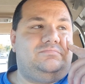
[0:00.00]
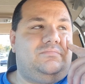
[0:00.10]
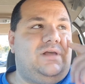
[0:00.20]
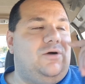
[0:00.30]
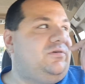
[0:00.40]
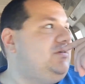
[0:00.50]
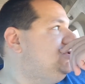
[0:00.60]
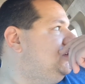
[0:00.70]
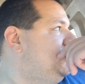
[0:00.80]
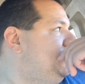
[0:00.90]
That was such
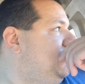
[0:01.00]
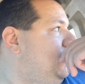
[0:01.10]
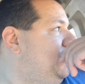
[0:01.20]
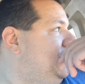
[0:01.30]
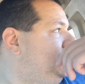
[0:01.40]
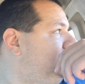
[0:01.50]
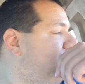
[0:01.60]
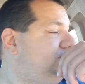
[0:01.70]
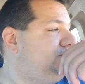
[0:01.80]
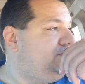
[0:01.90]
a good moment.
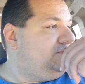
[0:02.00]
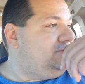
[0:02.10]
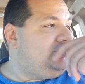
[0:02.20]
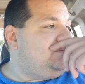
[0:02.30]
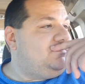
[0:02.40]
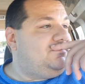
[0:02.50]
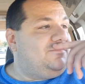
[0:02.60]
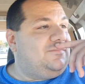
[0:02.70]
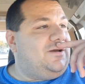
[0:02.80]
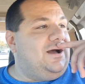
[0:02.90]

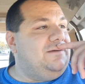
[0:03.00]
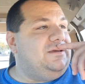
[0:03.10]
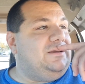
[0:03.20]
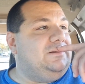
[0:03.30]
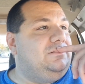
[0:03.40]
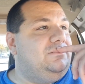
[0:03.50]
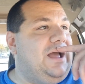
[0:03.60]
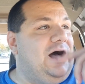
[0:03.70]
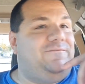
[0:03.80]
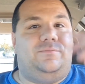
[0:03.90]
I mean,
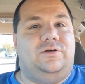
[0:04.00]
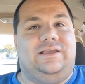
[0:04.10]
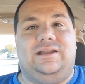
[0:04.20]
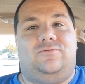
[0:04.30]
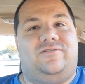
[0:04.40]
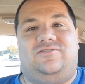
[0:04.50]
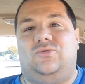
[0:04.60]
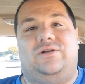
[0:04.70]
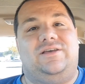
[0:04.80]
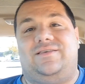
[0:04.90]
Alfred Molina was
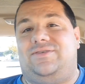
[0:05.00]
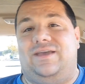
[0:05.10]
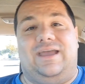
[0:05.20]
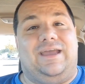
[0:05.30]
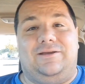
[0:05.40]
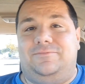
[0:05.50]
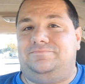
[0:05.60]
doing his thing.